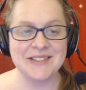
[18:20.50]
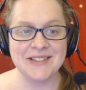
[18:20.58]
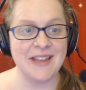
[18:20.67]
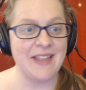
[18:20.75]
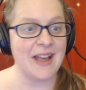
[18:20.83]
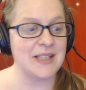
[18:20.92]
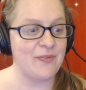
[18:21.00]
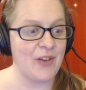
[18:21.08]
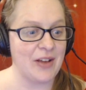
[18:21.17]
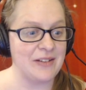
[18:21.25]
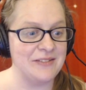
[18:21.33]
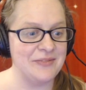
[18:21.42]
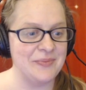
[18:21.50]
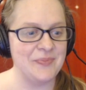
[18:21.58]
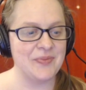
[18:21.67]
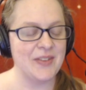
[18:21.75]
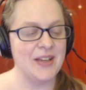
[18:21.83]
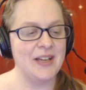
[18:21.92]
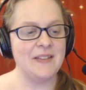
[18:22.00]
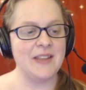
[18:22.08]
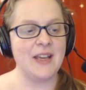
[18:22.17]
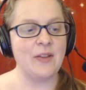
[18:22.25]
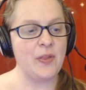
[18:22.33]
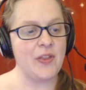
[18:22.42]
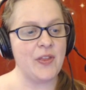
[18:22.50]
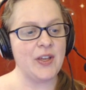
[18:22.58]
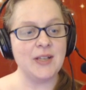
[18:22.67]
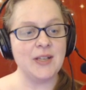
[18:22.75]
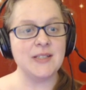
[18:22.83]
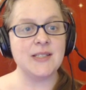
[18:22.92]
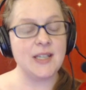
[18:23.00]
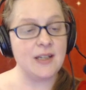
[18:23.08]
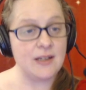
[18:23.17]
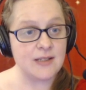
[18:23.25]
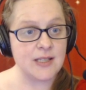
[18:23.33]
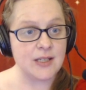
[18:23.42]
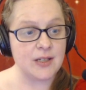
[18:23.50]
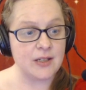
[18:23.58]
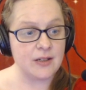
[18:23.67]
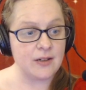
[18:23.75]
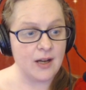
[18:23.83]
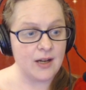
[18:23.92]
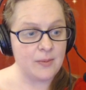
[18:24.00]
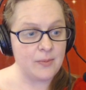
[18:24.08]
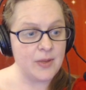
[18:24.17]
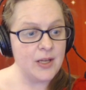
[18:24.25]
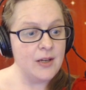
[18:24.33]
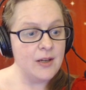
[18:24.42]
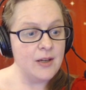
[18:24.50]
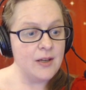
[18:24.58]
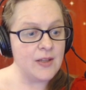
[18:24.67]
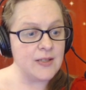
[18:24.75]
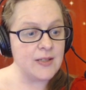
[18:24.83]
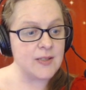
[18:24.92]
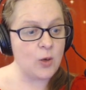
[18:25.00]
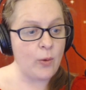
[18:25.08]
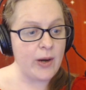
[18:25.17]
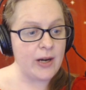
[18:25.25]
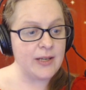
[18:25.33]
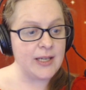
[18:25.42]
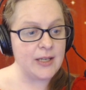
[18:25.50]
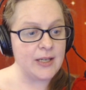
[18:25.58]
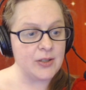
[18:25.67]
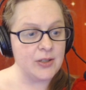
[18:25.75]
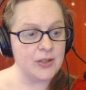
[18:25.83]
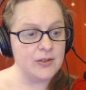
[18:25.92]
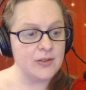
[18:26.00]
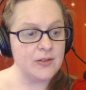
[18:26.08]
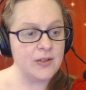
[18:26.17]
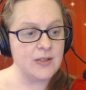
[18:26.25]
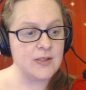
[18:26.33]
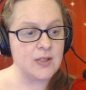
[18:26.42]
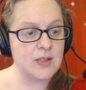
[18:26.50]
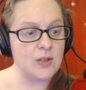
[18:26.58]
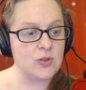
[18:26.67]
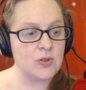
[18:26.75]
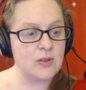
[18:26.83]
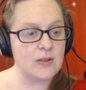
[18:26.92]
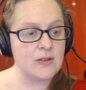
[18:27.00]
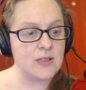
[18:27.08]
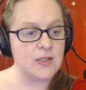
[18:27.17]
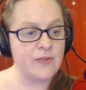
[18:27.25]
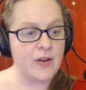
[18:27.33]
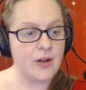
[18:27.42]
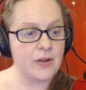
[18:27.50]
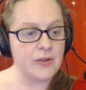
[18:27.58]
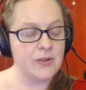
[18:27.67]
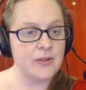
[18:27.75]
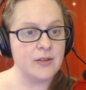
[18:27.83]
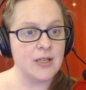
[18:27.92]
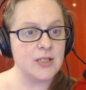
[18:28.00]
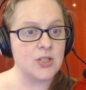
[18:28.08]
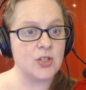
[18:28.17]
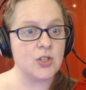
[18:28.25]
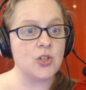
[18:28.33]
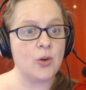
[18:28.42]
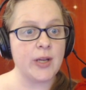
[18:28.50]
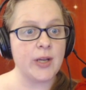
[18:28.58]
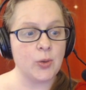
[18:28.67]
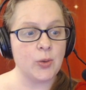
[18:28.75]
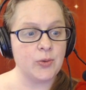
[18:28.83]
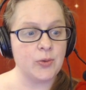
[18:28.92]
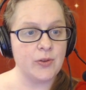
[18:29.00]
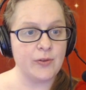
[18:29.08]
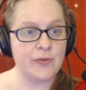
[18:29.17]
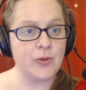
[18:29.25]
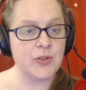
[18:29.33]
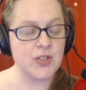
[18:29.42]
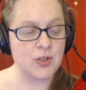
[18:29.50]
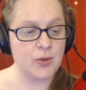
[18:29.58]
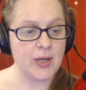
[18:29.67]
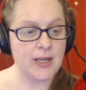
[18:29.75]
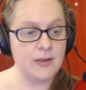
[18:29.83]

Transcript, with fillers: And that's fun. The other thing you can see is there, um, this square here is usually the default. It's just showing you the full screen.